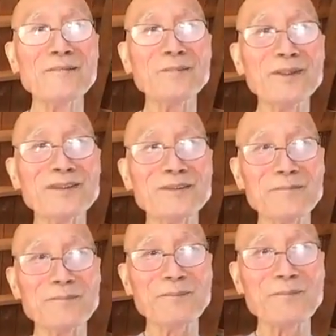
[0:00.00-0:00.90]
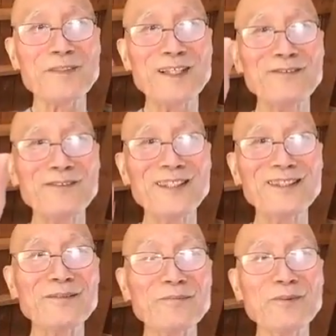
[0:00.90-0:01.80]
But
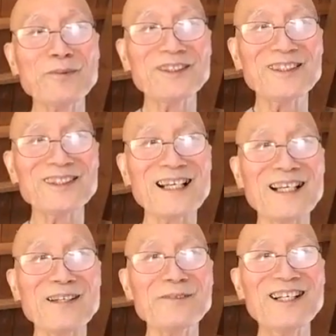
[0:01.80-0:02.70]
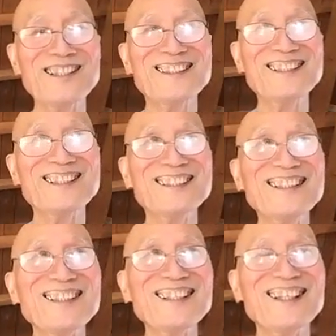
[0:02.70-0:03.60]
definitely people just care much just
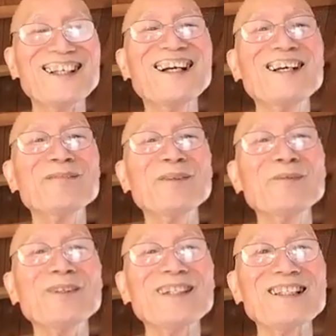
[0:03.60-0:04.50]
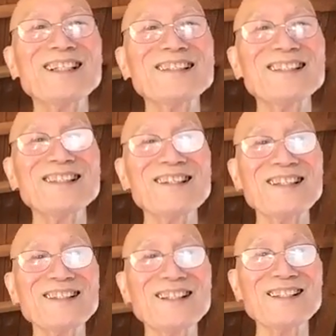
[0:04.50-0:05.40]
thinking. People are attached to
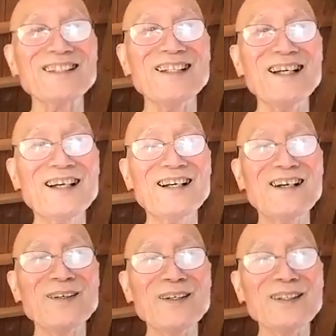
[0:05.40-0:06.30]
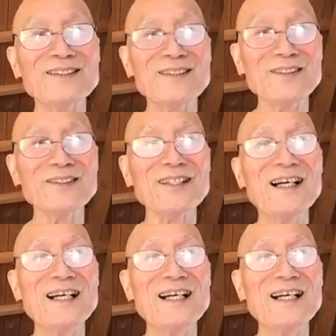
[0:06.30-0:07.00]
thinking. So